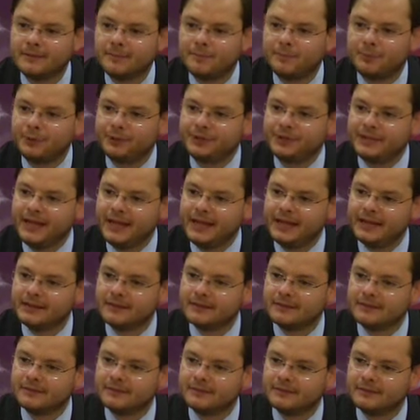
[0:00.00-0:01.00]

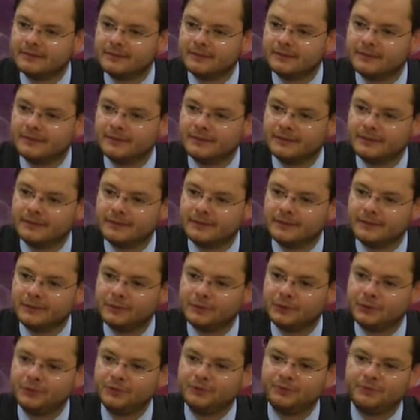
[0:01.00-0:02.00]
pretend
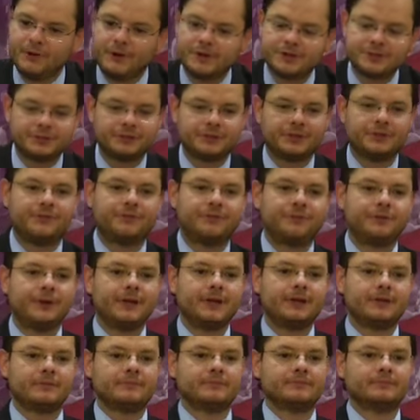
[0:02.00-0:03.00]
to foster
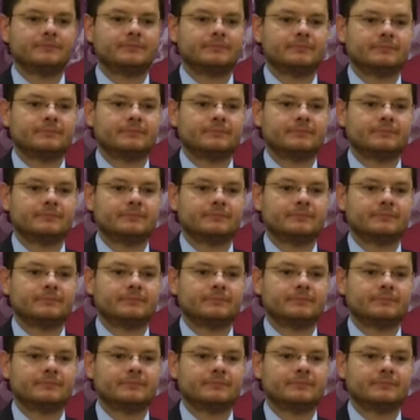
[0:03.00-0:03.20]
freedom